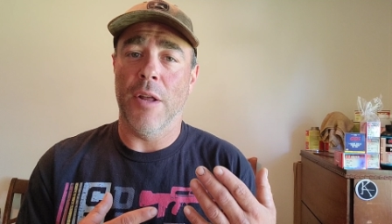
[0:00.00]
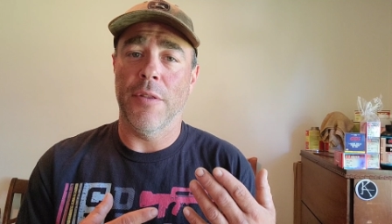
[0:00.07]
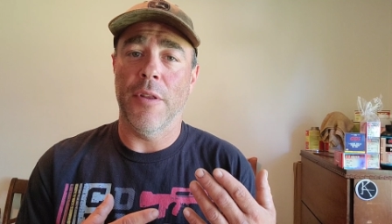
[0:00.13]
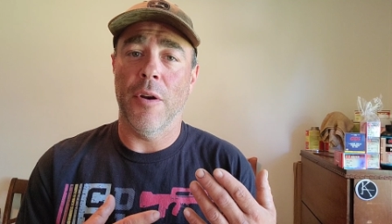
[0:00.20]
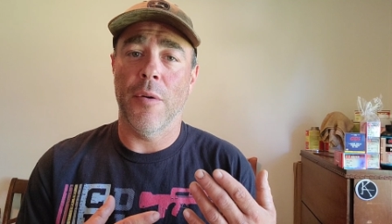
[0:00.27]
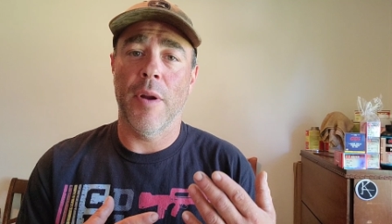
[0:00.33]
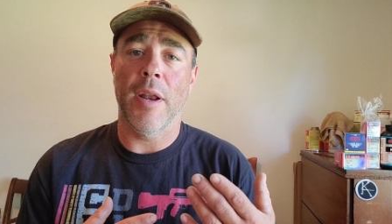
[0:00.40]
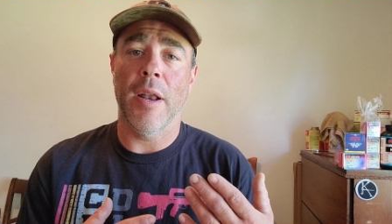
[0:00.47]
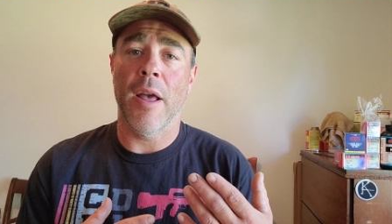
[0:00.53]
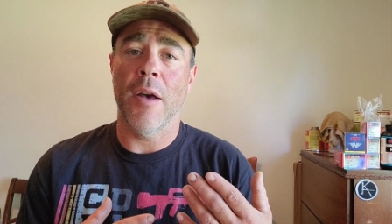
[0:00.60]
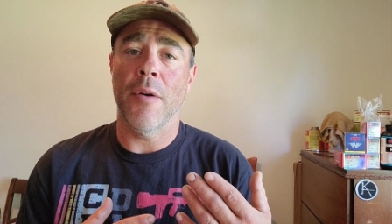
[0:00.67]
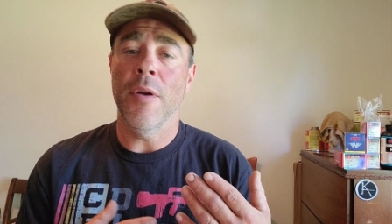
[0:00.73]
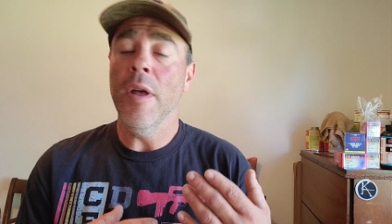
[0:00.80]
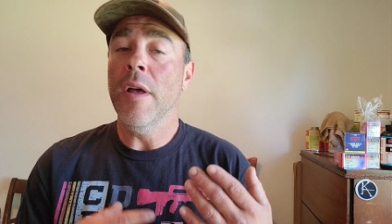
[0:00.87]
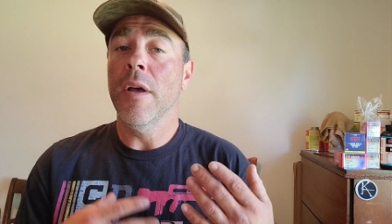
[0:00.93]
out there right
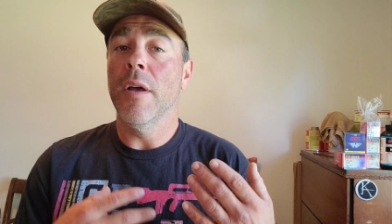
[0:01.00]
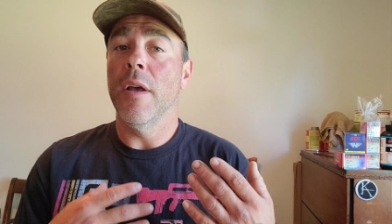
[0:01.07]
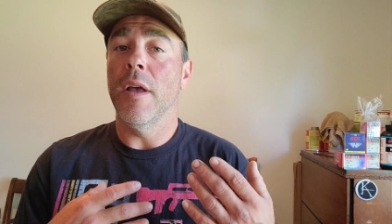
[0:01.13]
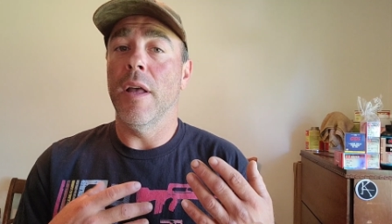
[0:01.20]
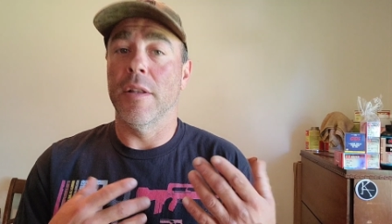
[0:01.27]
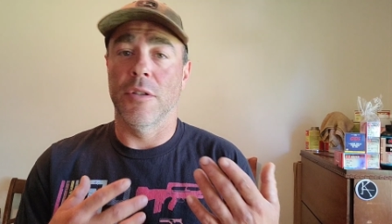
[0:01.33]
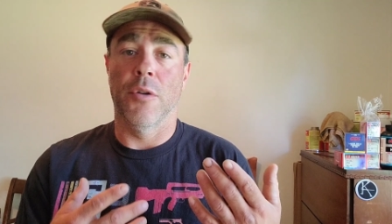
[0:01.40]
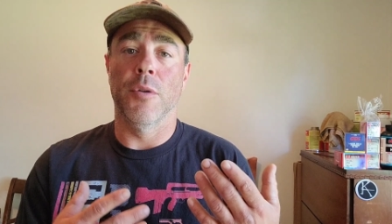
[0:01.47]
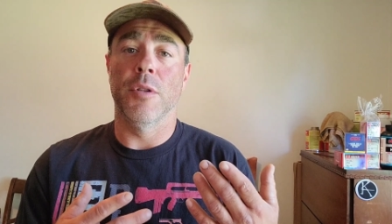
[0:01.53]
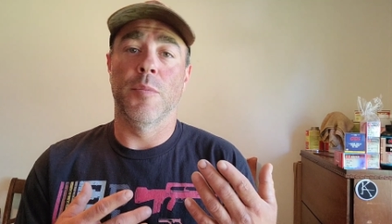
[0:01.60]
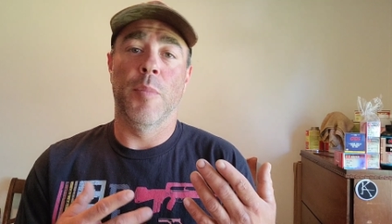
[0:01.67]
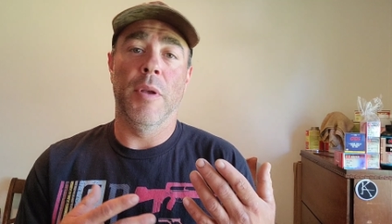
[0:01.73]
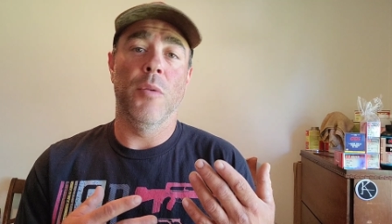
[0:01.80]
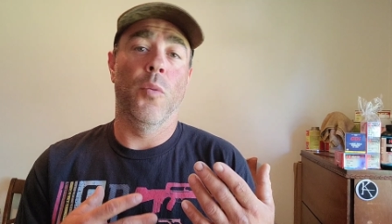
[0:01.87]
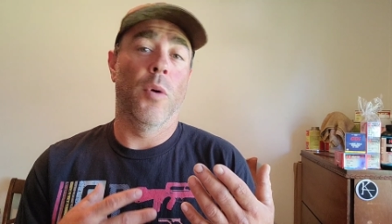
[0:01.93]
now. It's always
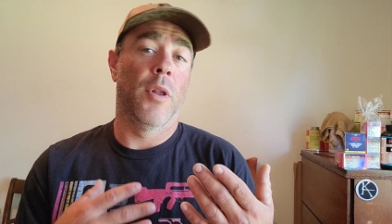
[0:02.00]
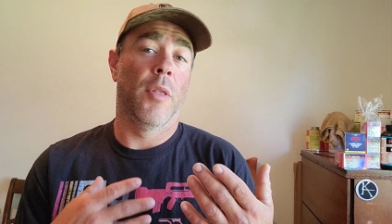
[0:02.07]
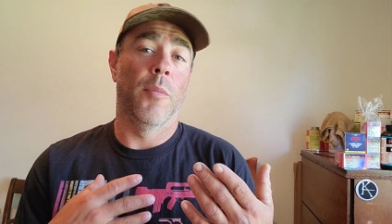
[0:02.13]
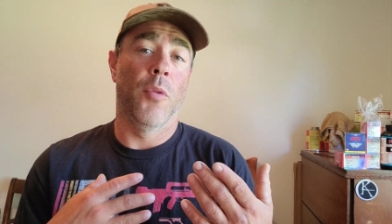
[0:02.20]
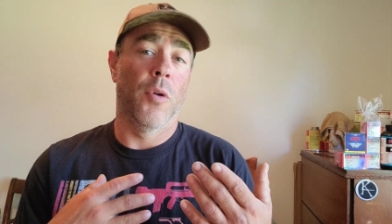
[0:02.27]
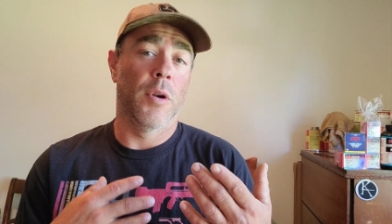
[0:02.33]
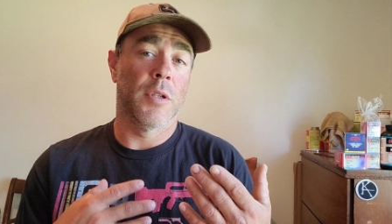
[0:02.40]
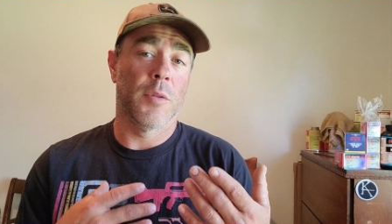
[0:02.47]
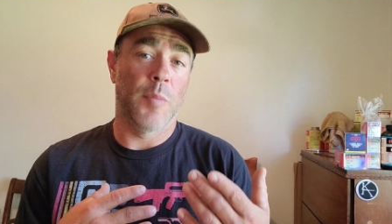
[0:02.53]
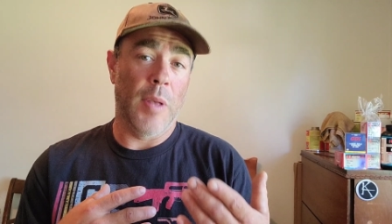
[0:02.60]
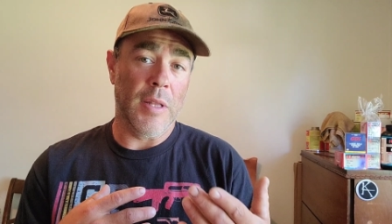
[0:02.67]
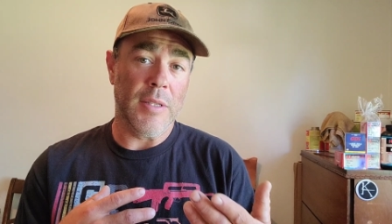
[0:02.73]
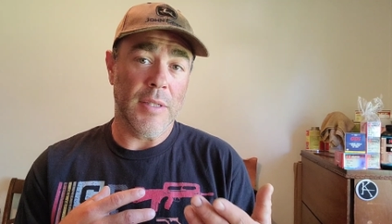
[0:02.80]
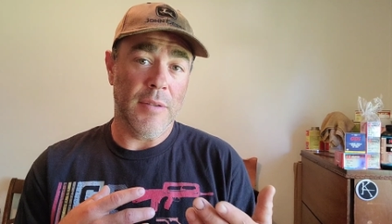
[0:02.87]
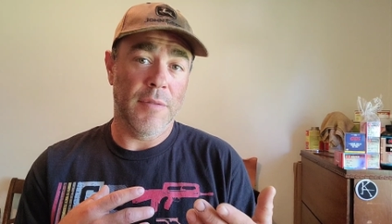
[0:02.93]
been one of the more
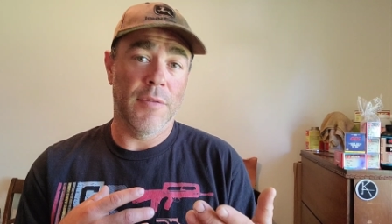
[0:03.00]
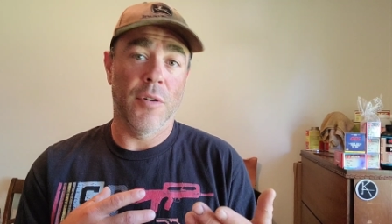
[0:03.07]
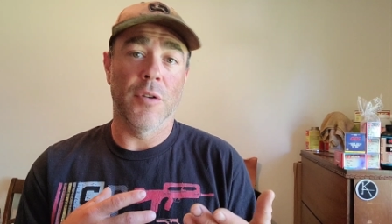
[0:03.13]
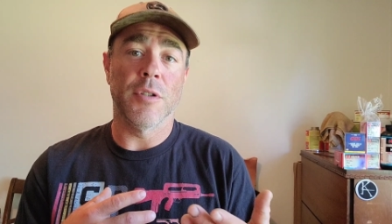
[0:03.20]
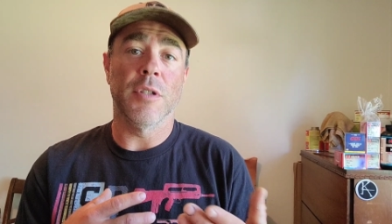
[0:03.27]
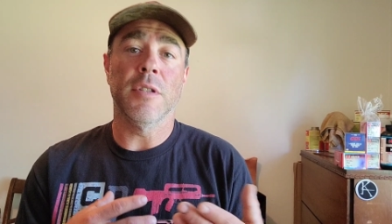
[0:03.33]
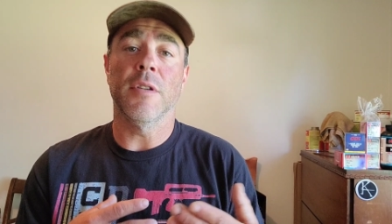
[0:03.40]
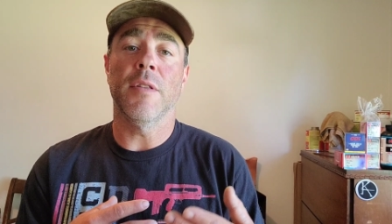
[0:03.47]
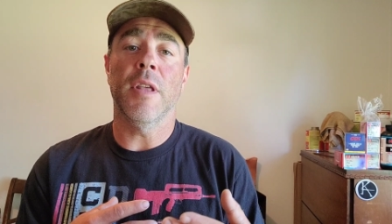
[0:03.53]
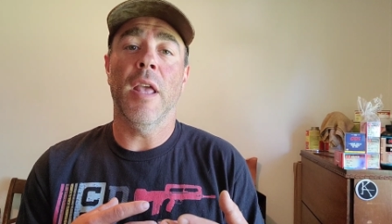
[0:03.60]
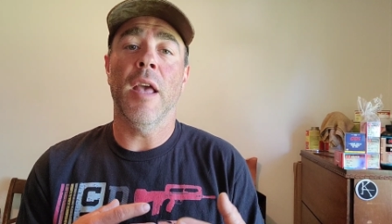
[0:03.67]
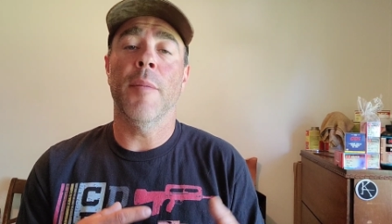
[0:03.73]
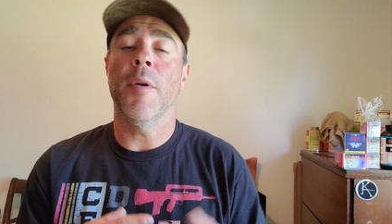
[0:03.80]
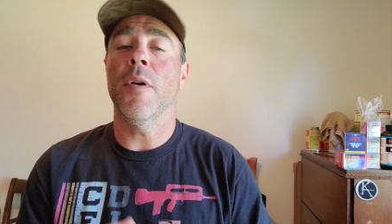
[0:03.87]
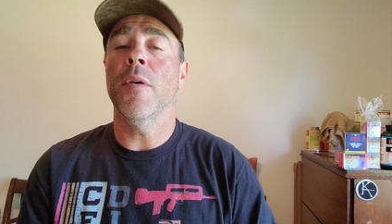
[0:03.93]
expensive versions of
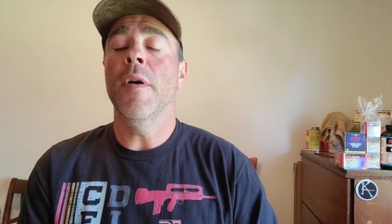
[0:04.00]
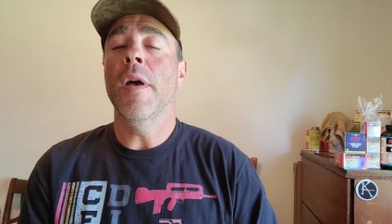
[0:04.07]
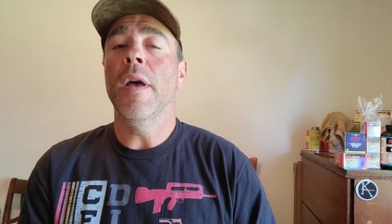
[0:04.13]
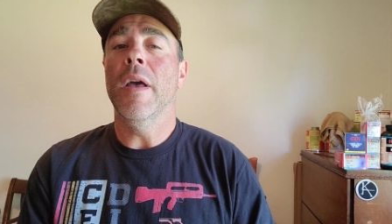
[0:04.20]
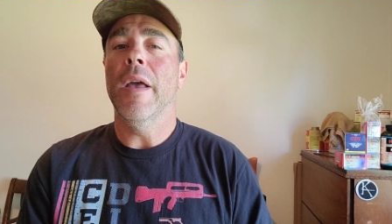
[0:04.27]
the ammo.